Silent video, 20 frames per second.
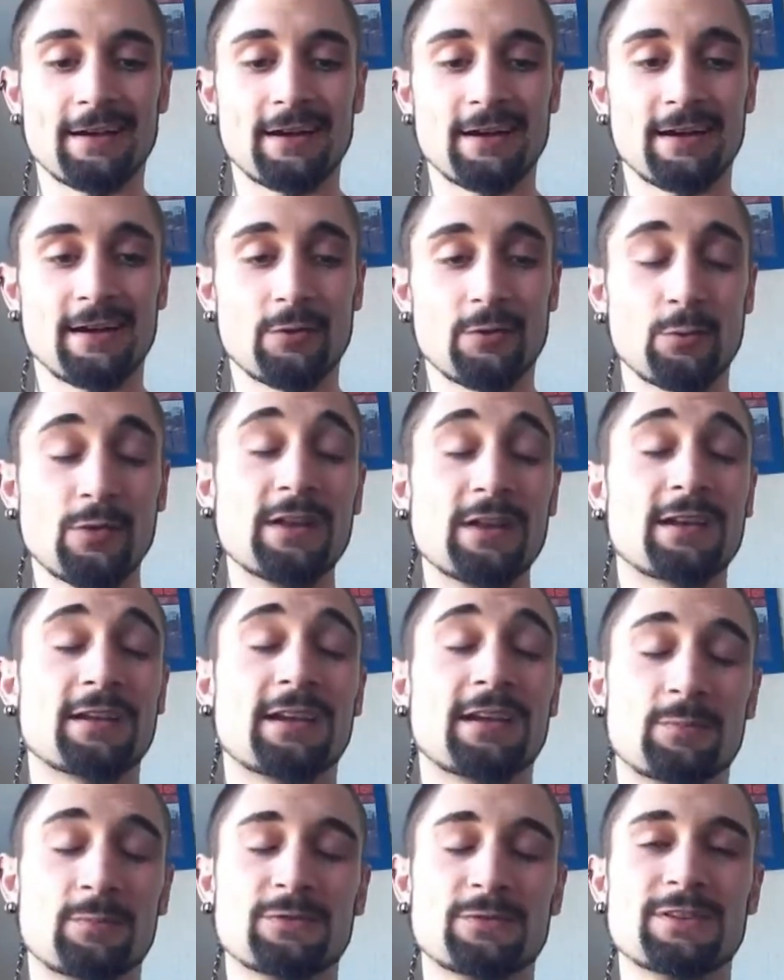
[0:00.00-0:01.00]
We'll keep
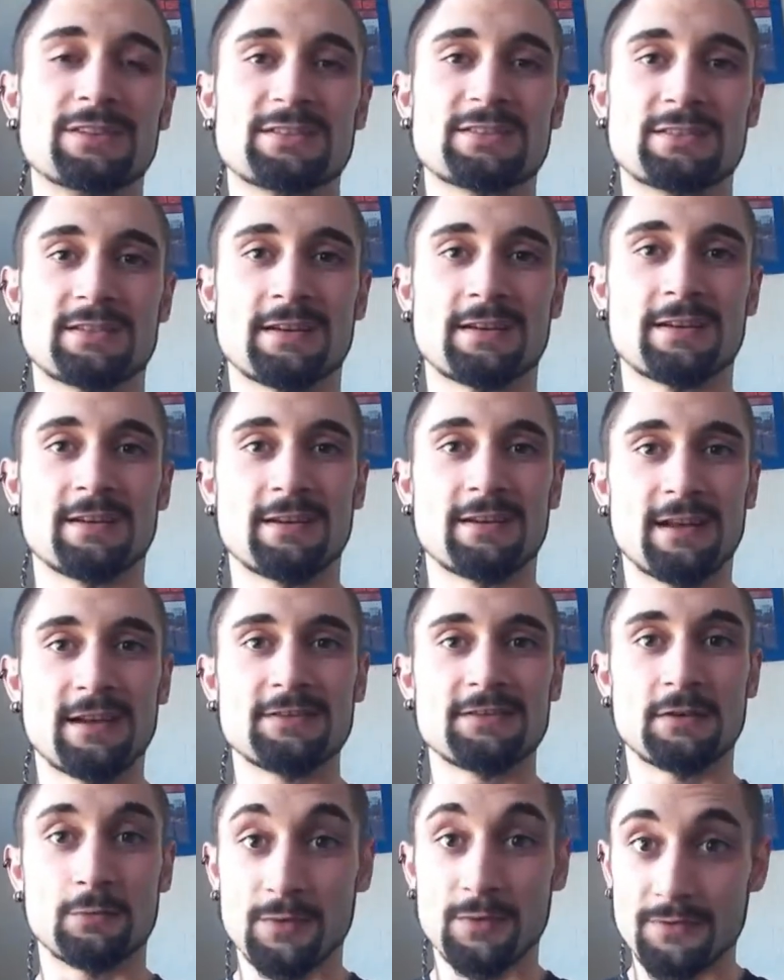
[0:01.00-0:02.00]
this letter
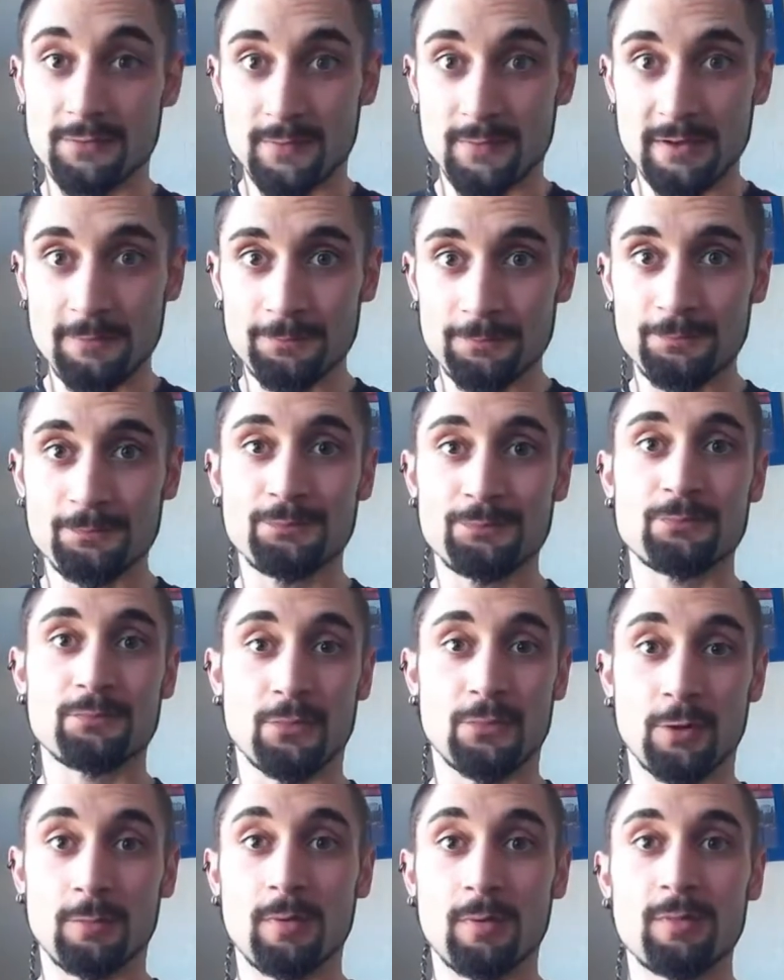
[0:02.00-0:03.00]
with me,
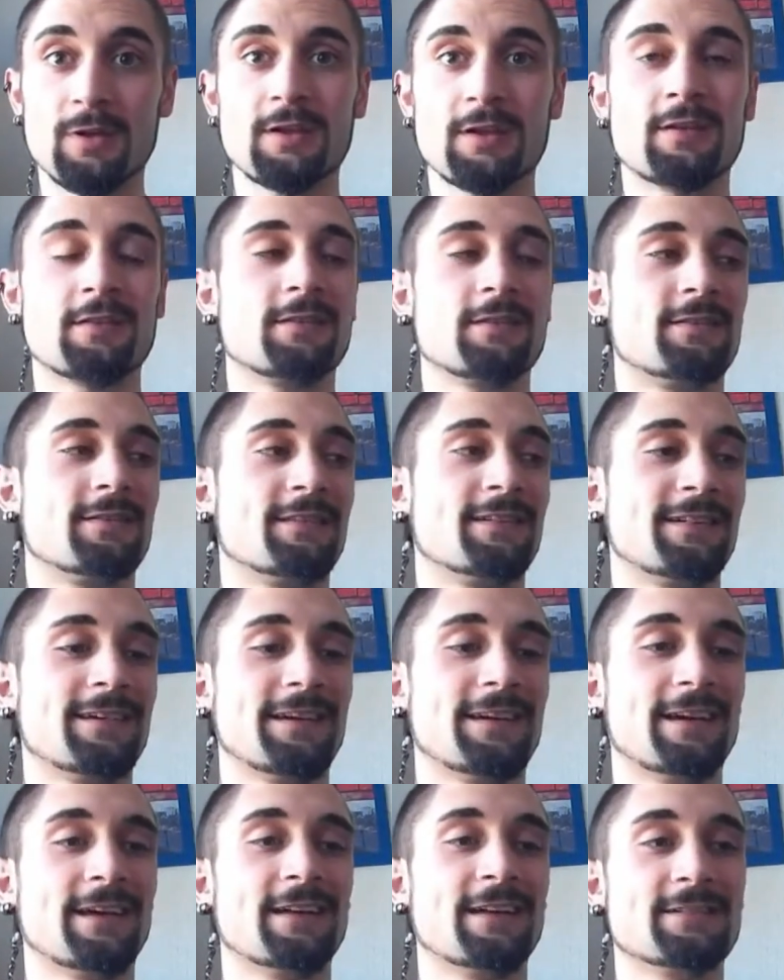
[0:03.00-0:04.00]
probably.
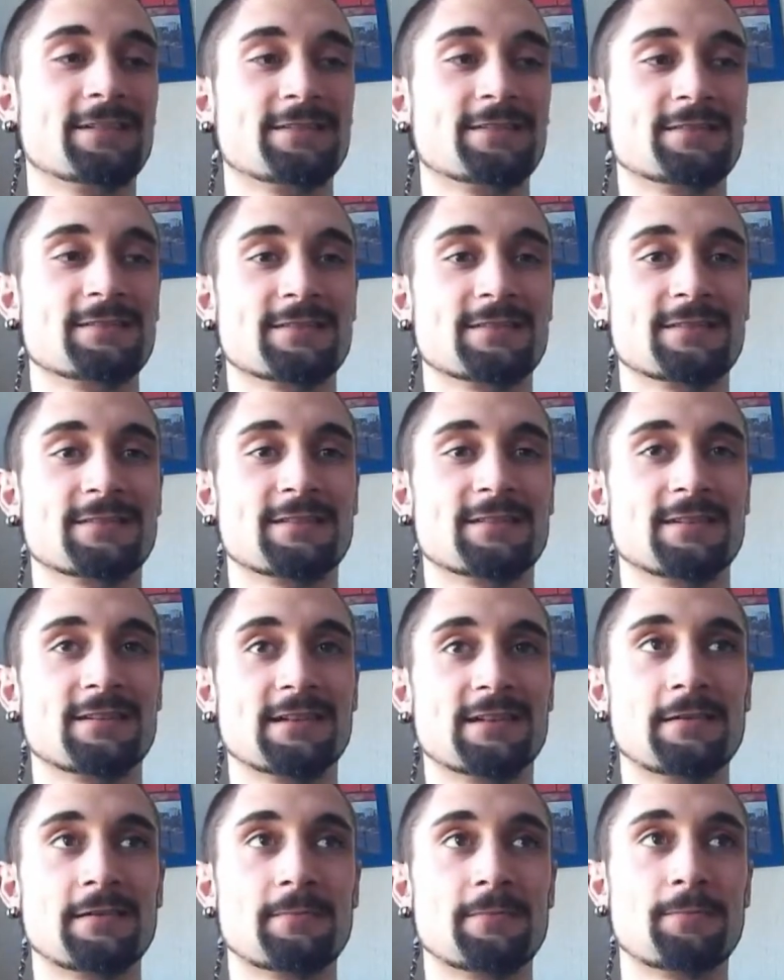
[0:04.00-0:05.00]
And
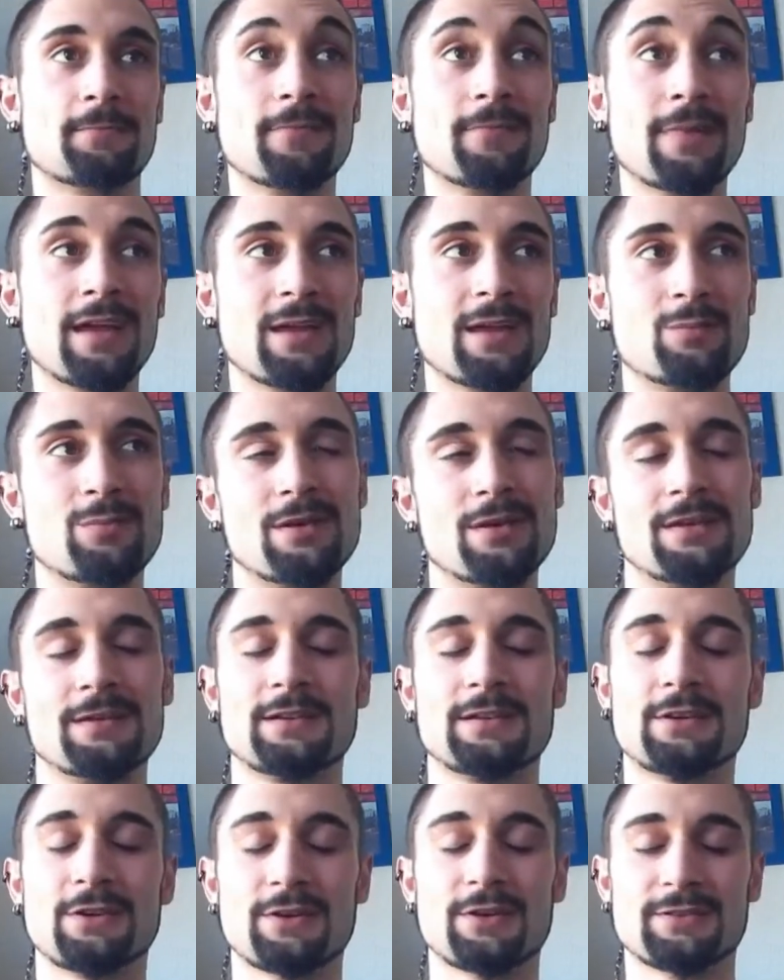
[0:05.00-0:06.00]
maybe
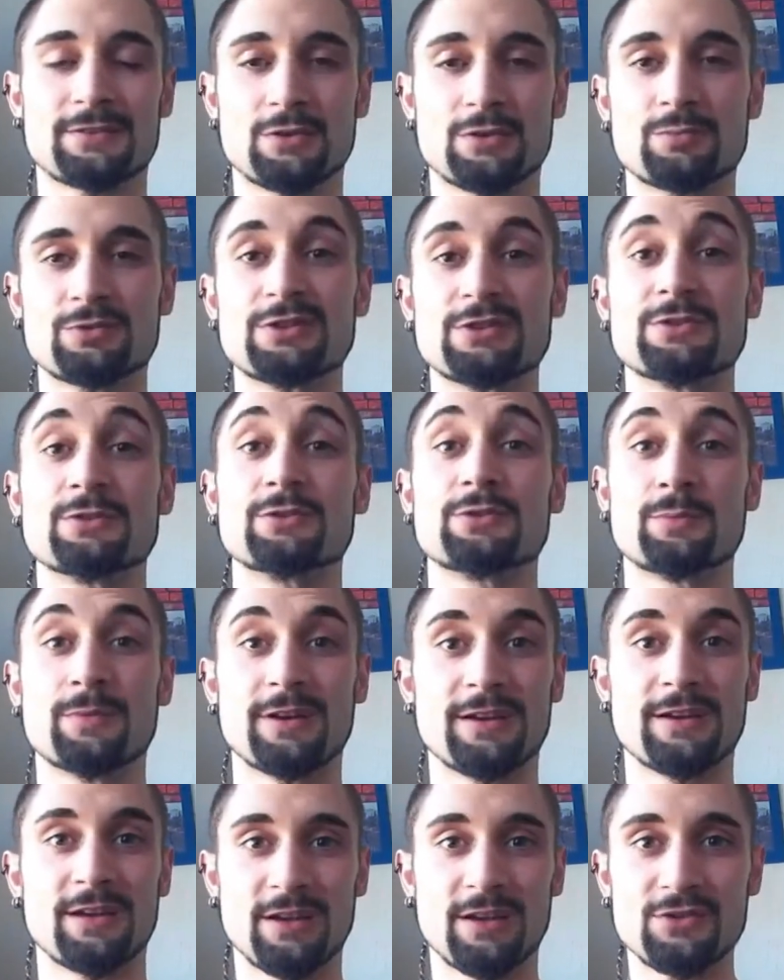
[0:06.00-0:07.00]
gonna substitute my
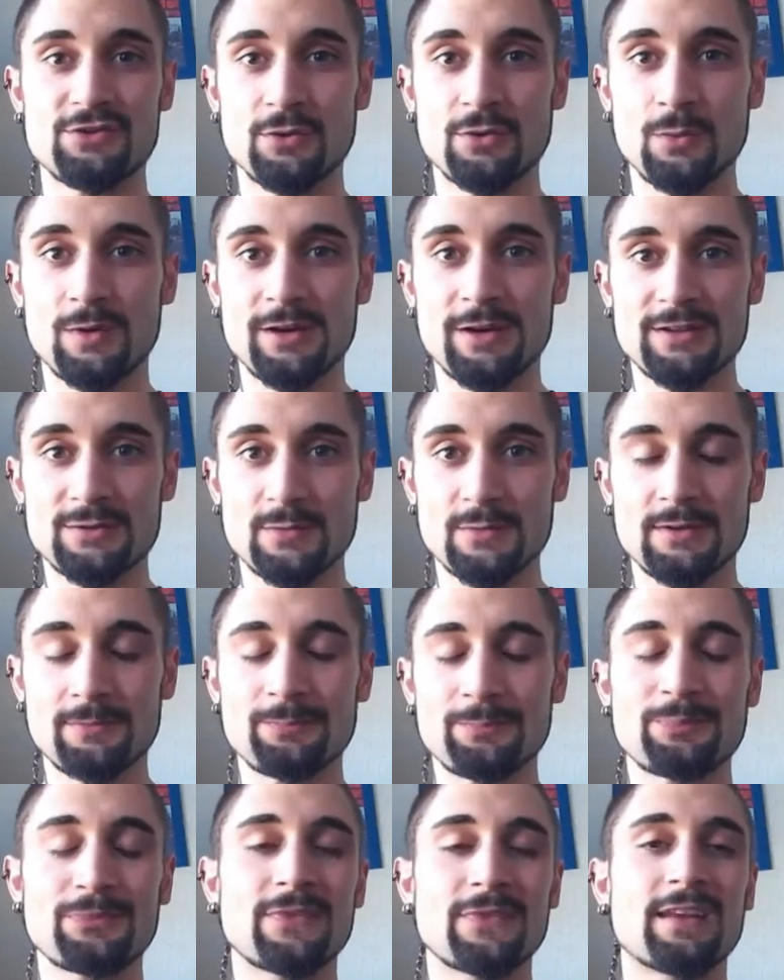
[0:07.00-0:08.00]
angel one as well,
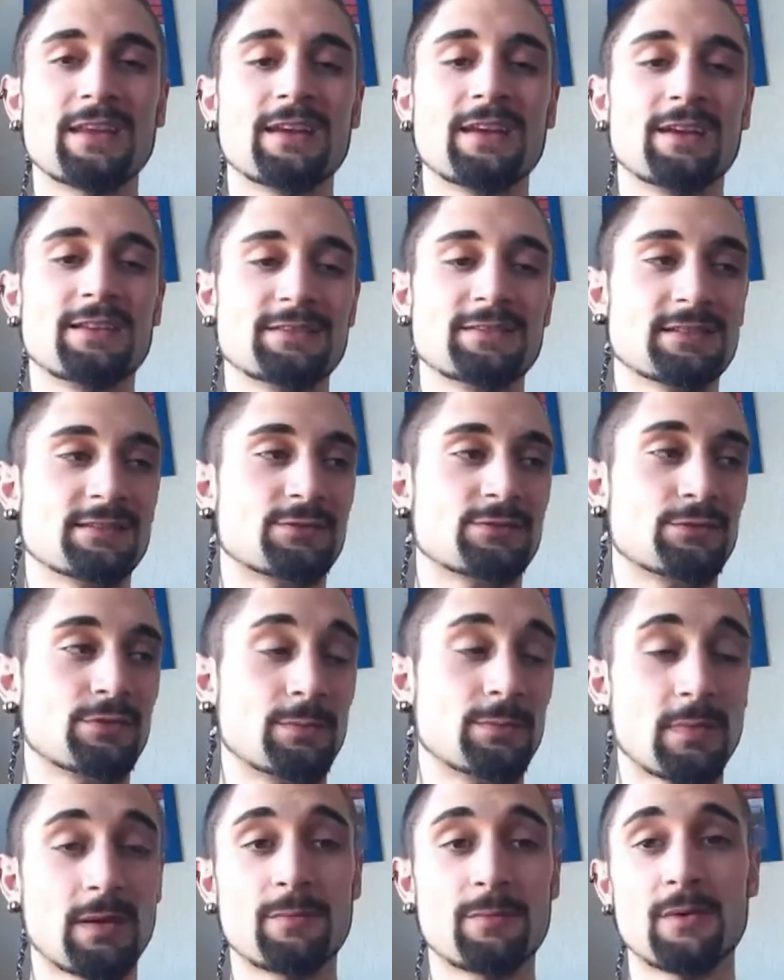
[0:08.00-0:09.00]
just to
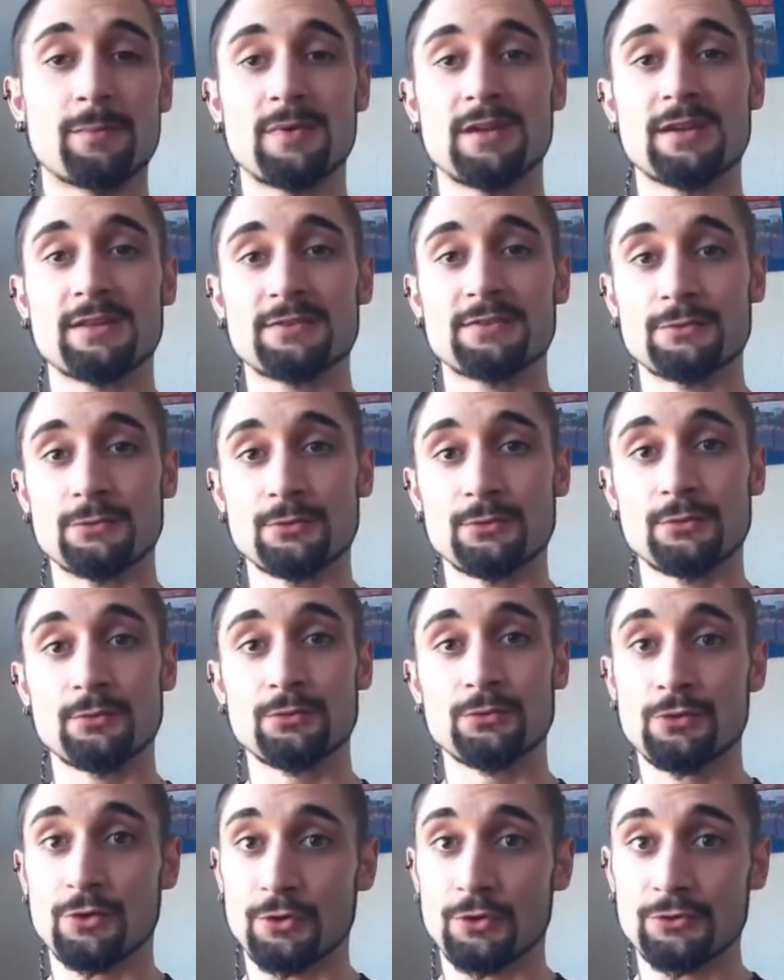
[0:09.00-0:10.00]
remember me to
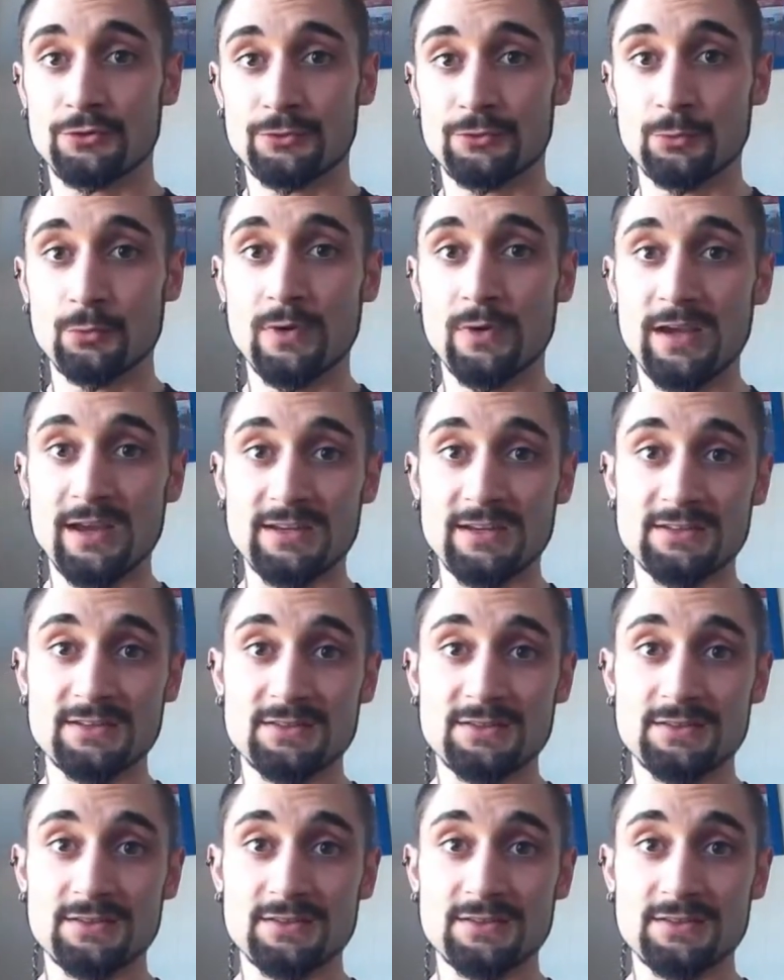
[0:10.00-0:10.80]
don't waste,